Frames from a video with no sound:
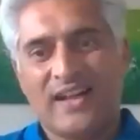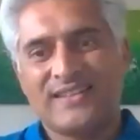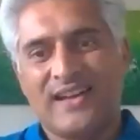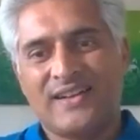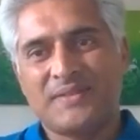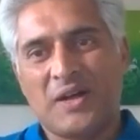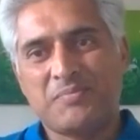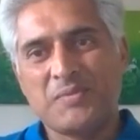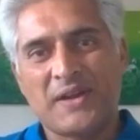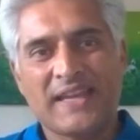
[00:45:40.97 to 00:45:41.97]
so I'll
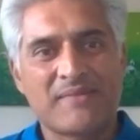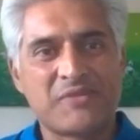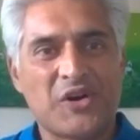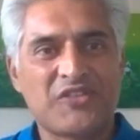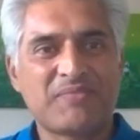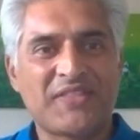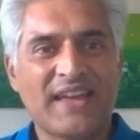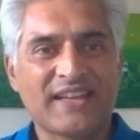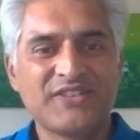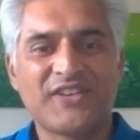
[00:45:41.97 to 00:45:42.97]
put my camera off, but
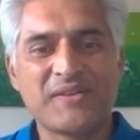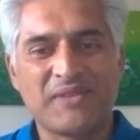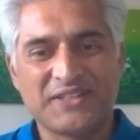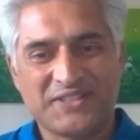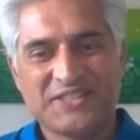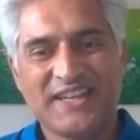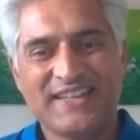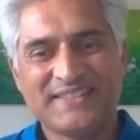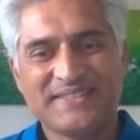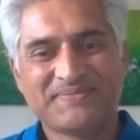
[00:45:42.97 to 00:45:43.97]
thank you very much. Cheers.